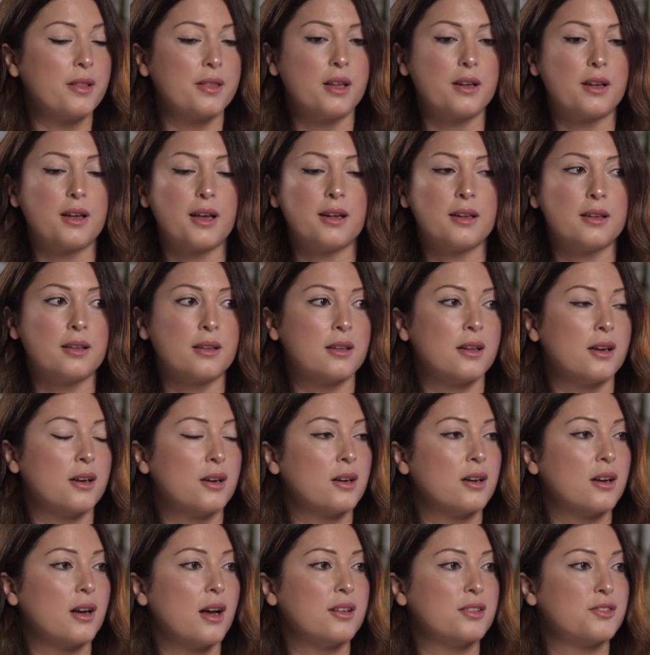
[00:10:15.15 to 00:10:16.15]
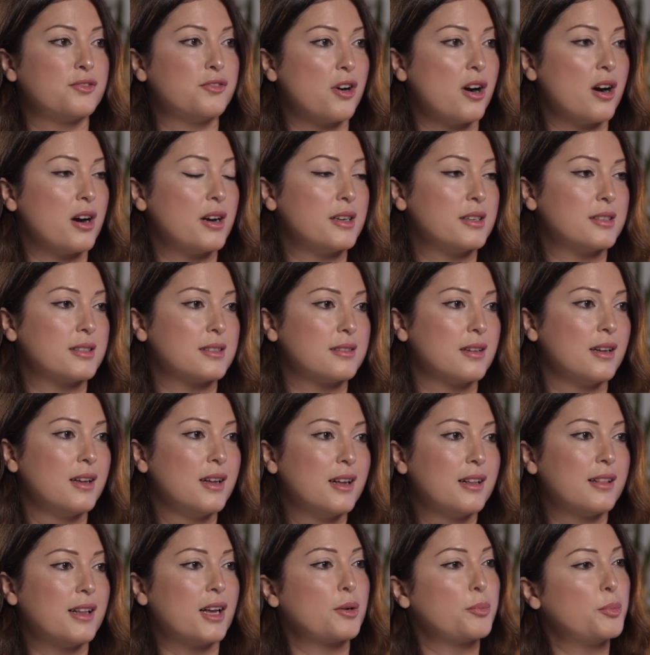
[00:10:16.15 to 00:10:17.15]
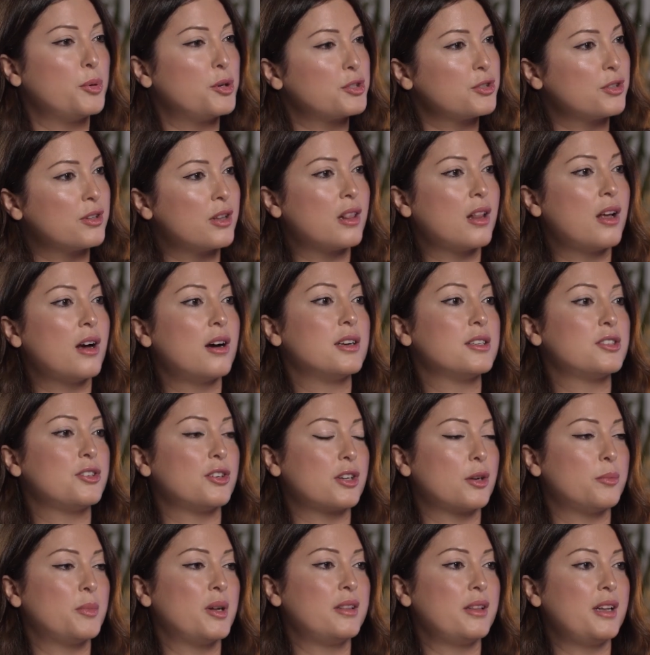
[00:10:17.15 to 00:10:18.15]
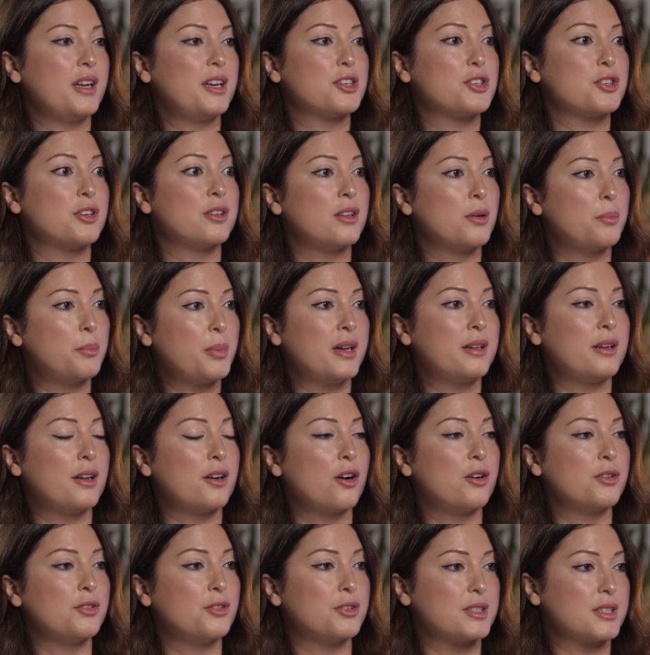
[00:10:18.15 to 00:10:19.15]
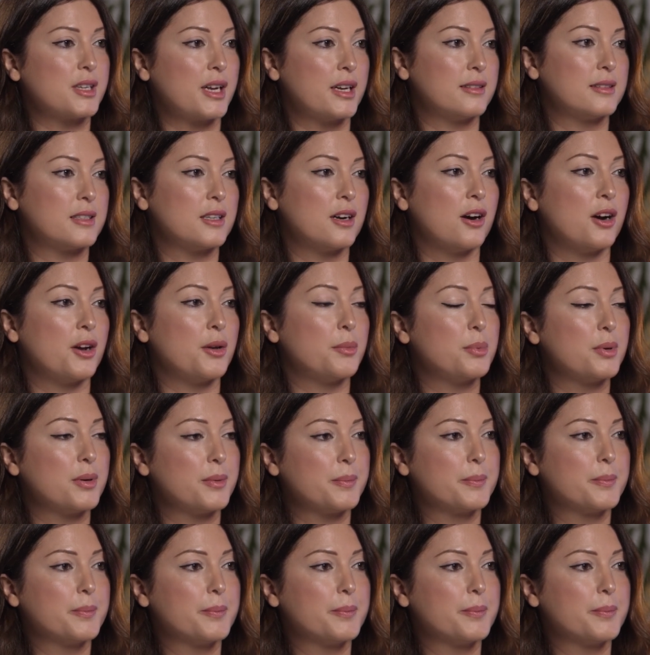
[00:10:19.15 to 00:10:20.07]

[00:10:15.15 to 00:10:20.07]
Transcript: and they can advise like personalized recommendation depending on your skin type.